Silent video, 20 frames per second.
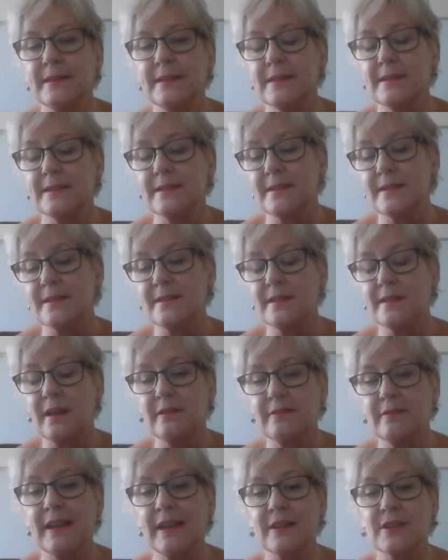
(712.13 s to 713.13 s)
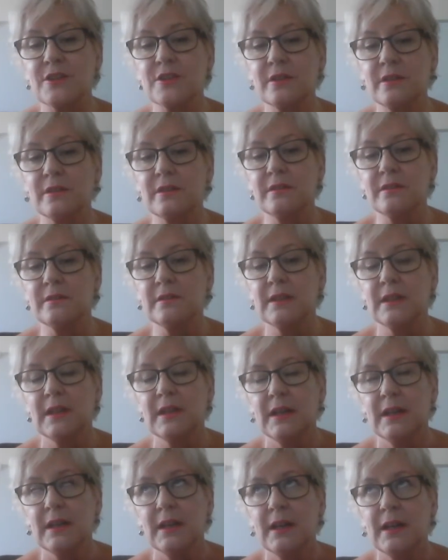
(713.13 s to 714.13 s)
its direction
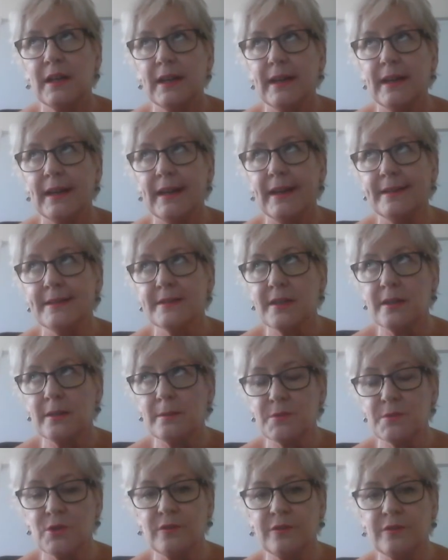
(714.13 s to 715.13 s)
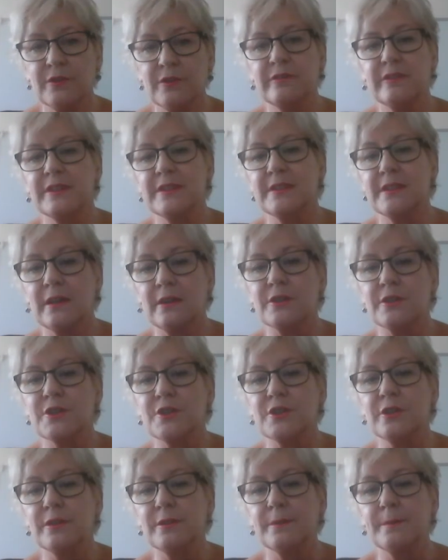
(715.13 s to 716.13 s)
in terms of your
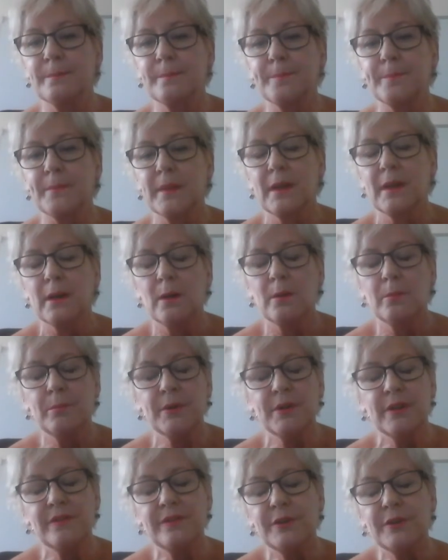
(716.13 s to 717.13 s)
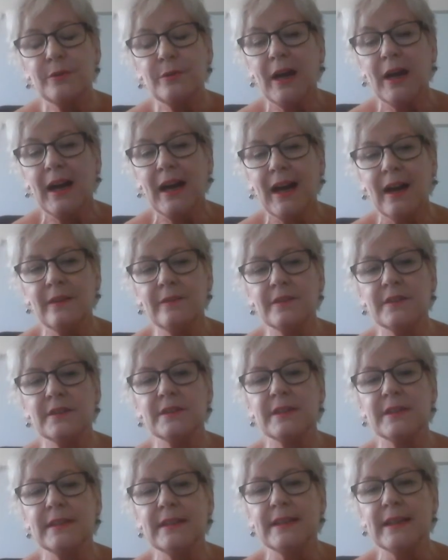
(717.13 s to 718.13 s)
induction. But if you
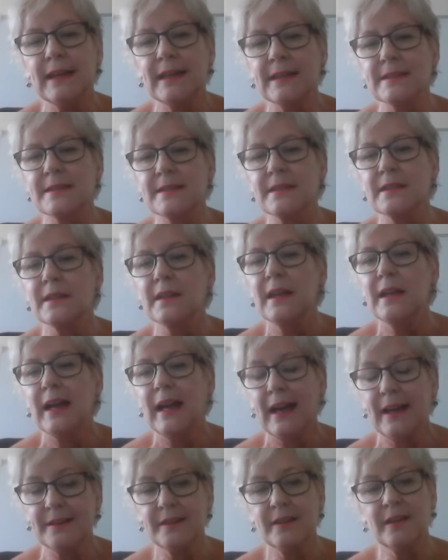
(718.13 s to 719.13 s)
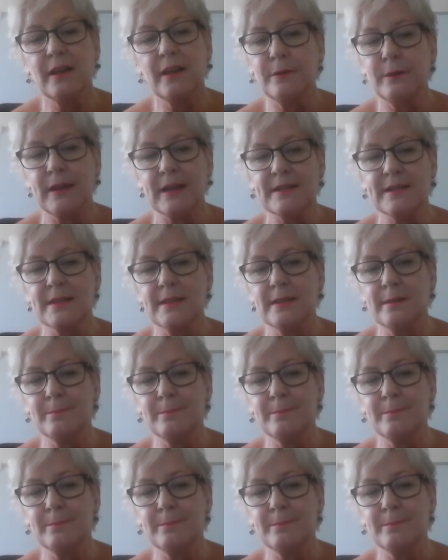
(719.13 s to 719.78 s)
haven't yet had a go at it,